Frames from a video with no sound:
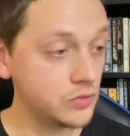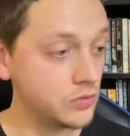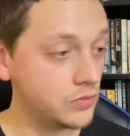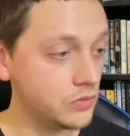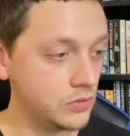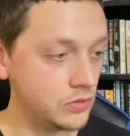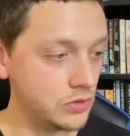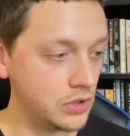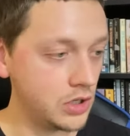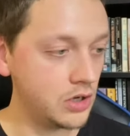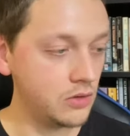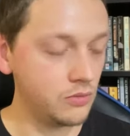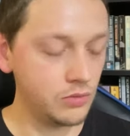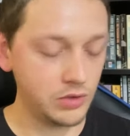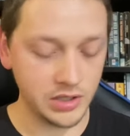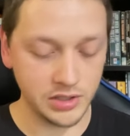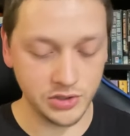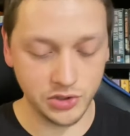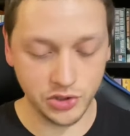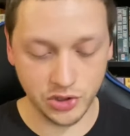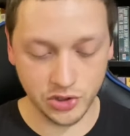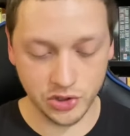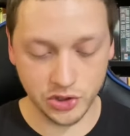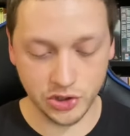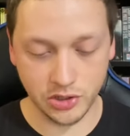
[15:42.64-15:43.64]
what I
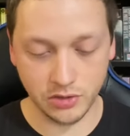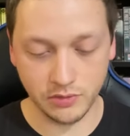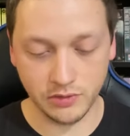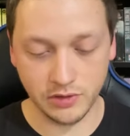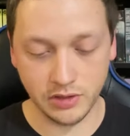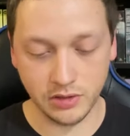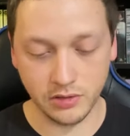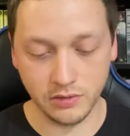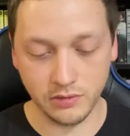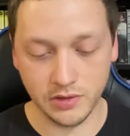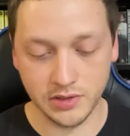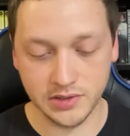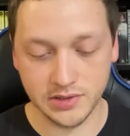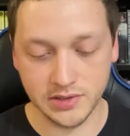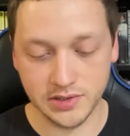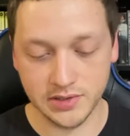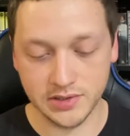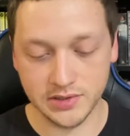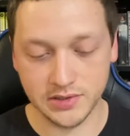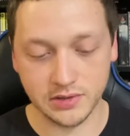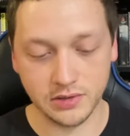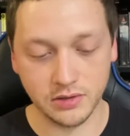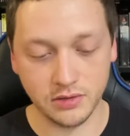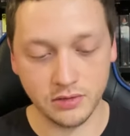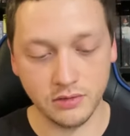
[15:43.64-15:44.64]
just showed there, this
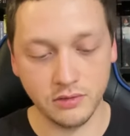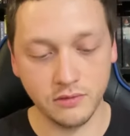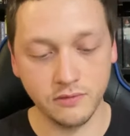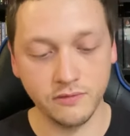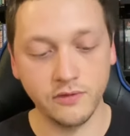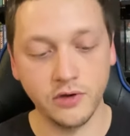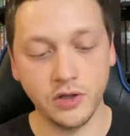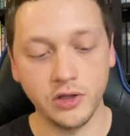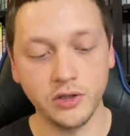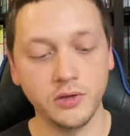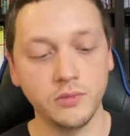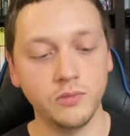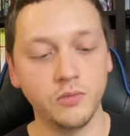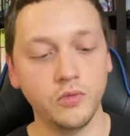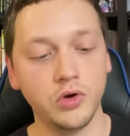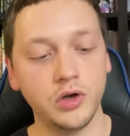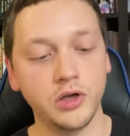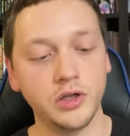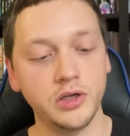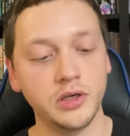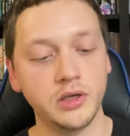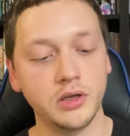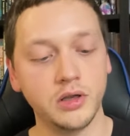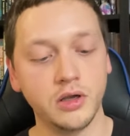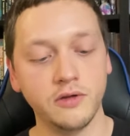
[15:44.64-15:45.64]
is volume
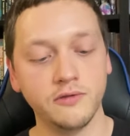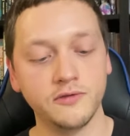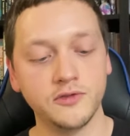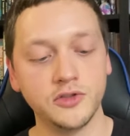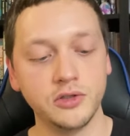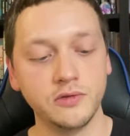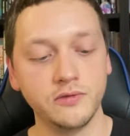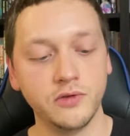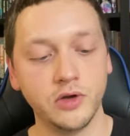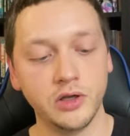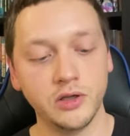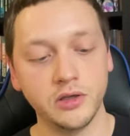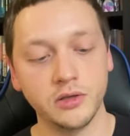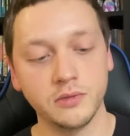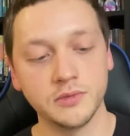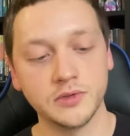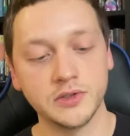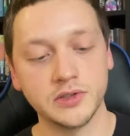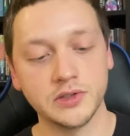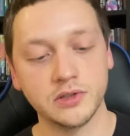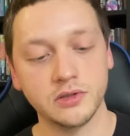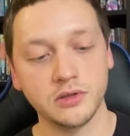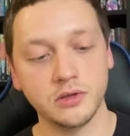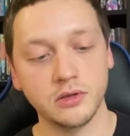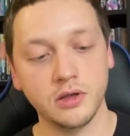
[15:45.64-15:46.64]
1 of 2
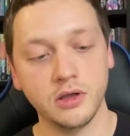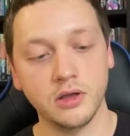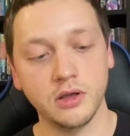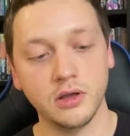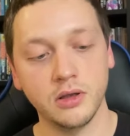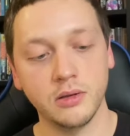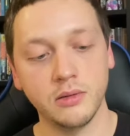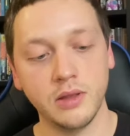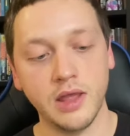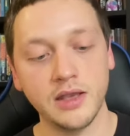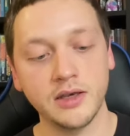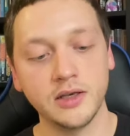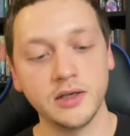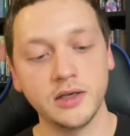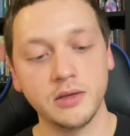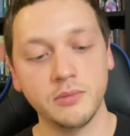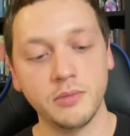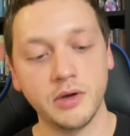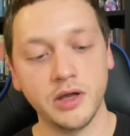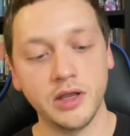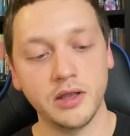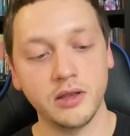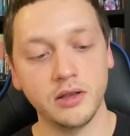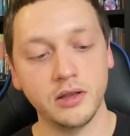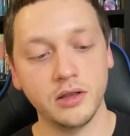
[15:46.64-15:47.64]
volumes, edited
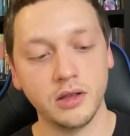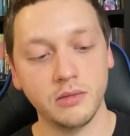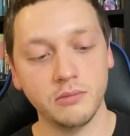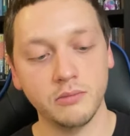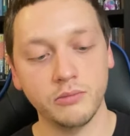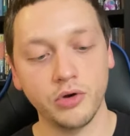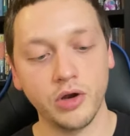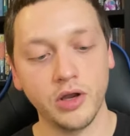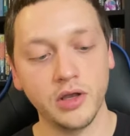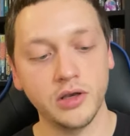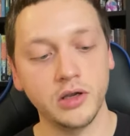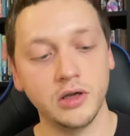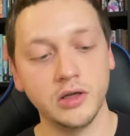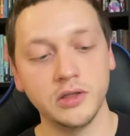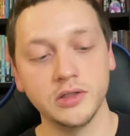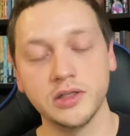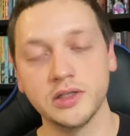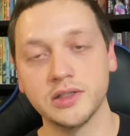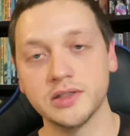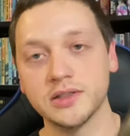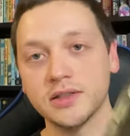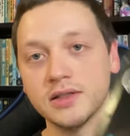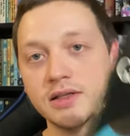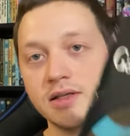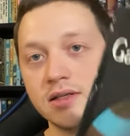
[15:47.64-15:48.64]
by Brian
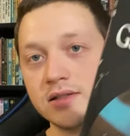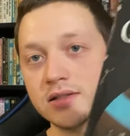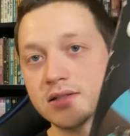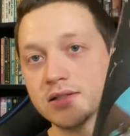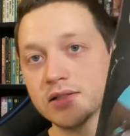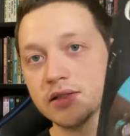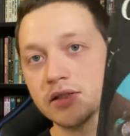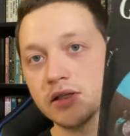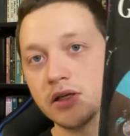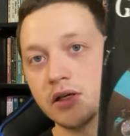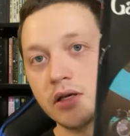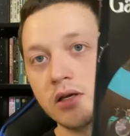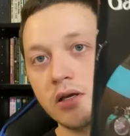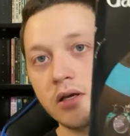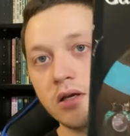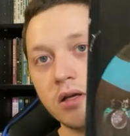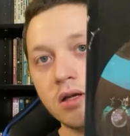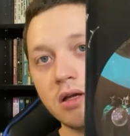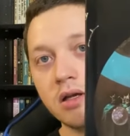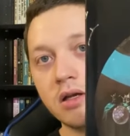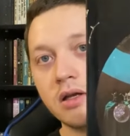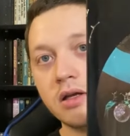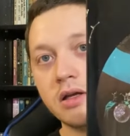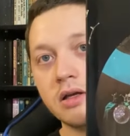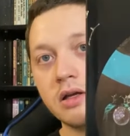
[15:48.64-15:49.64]
Aldiss. It's
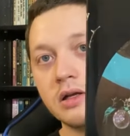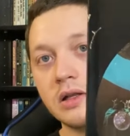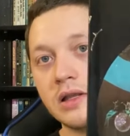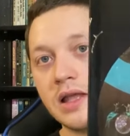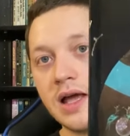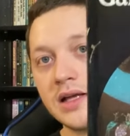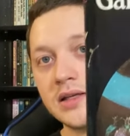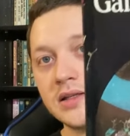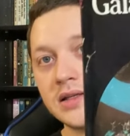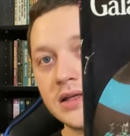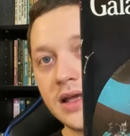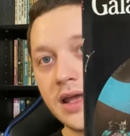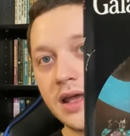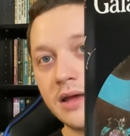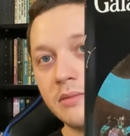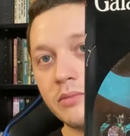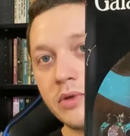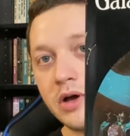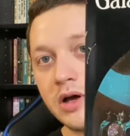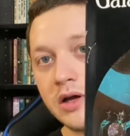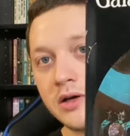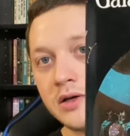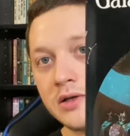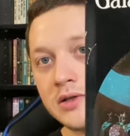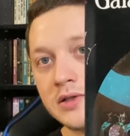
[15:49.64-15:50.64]
Galactic
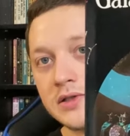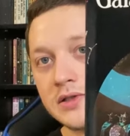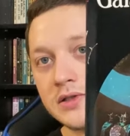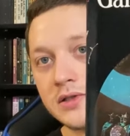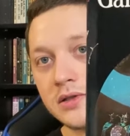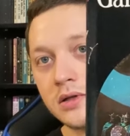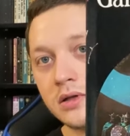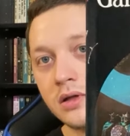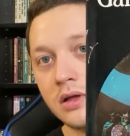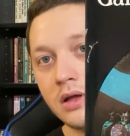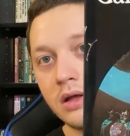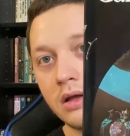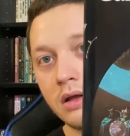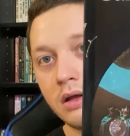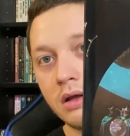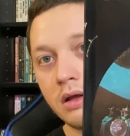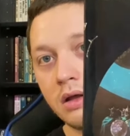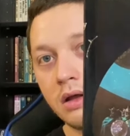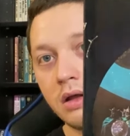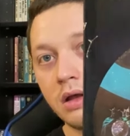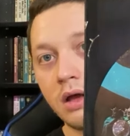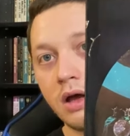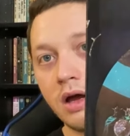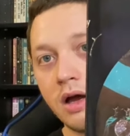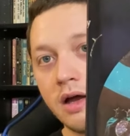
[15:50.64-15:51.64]
Empires.
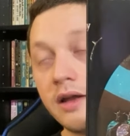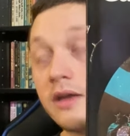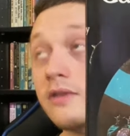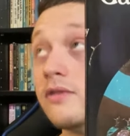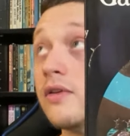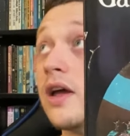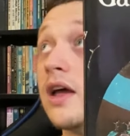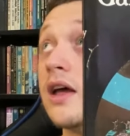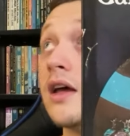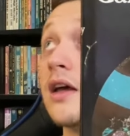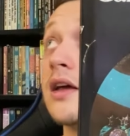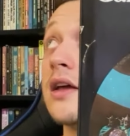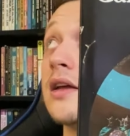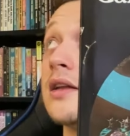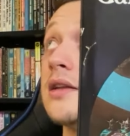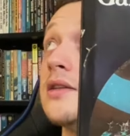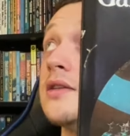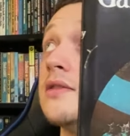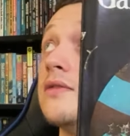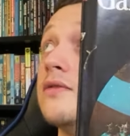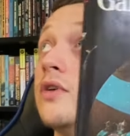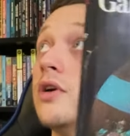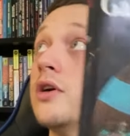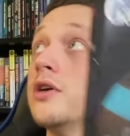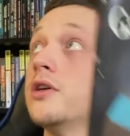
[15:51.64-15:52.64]
I have had
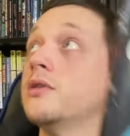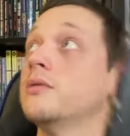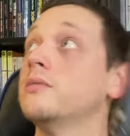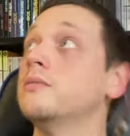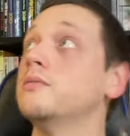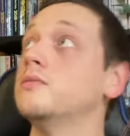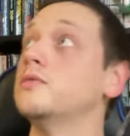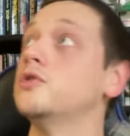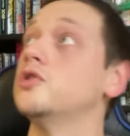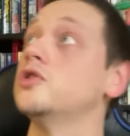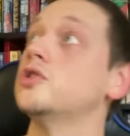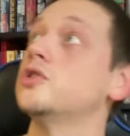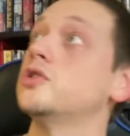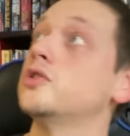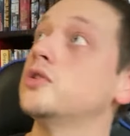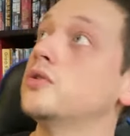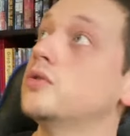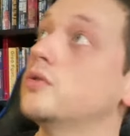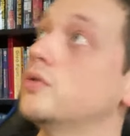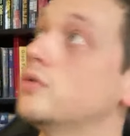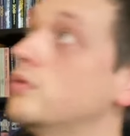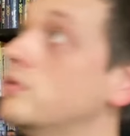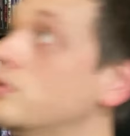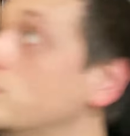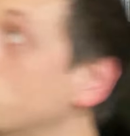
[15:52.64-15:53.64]
volume 2.